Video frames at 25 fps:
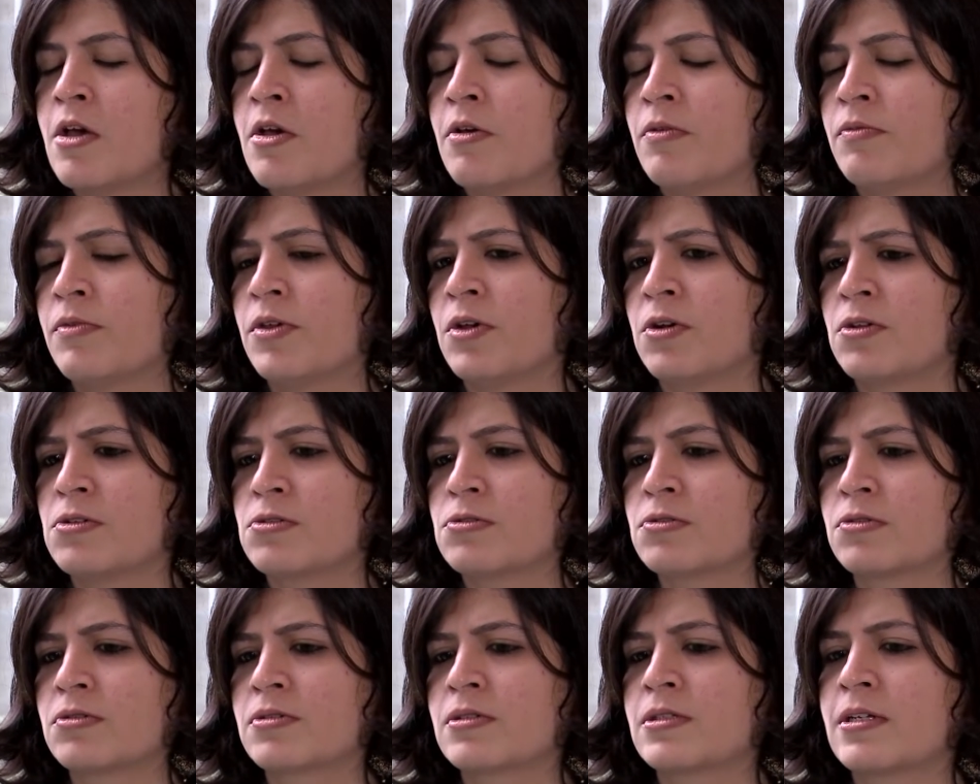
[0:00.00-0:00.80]
We
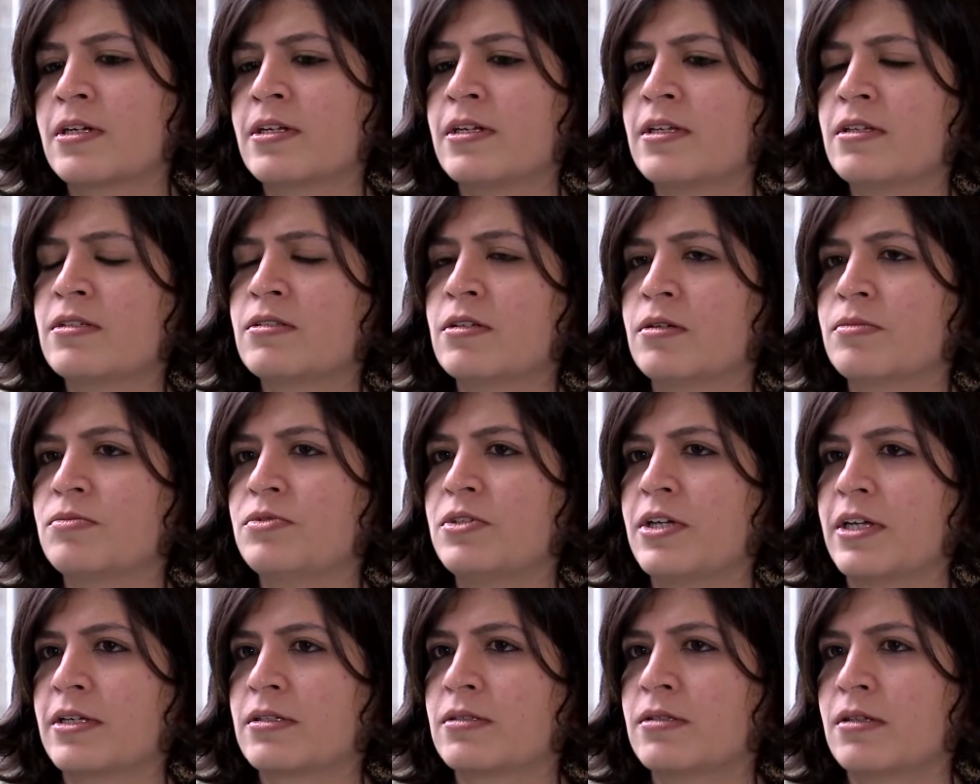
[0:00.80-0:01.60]
also study
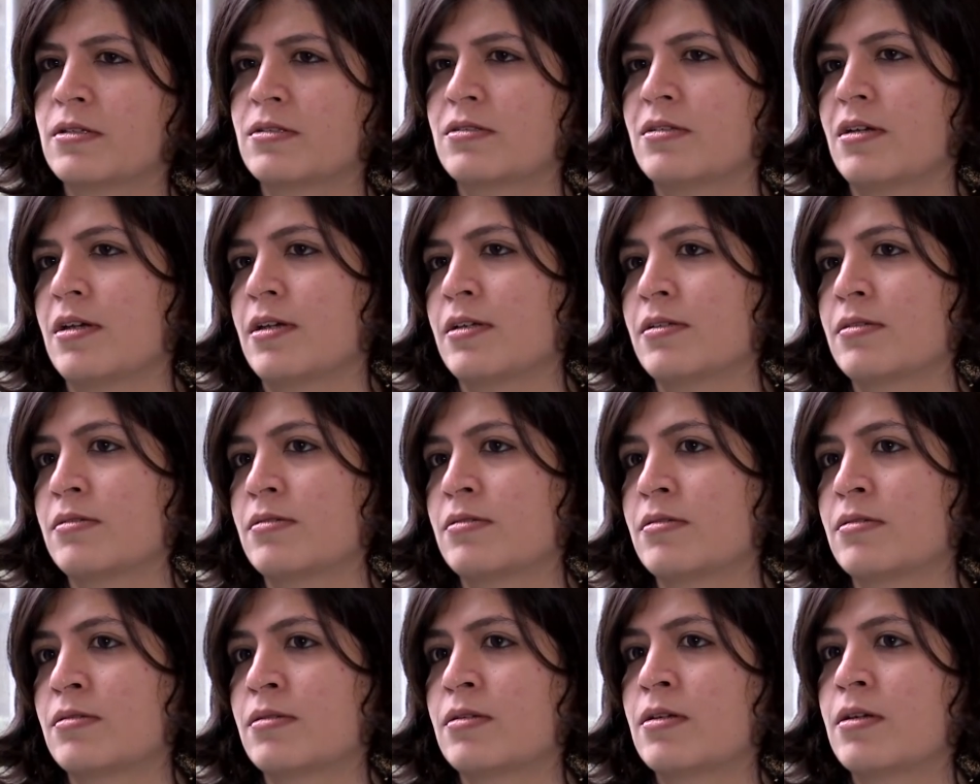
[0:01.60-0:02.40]
subjects such
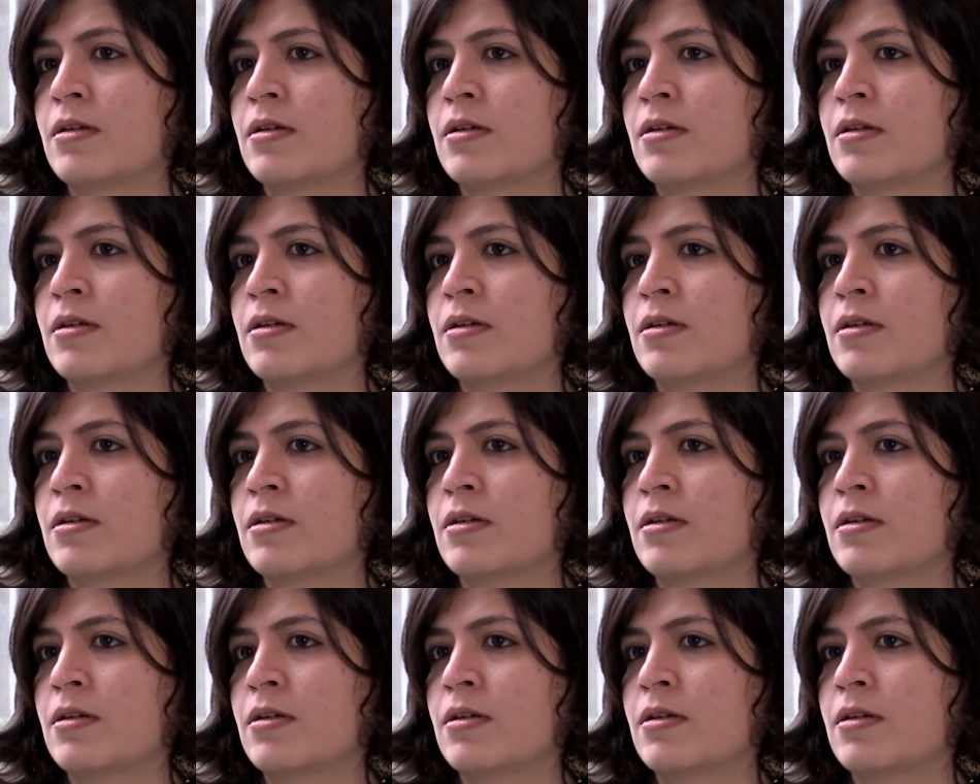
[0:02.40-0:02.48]
as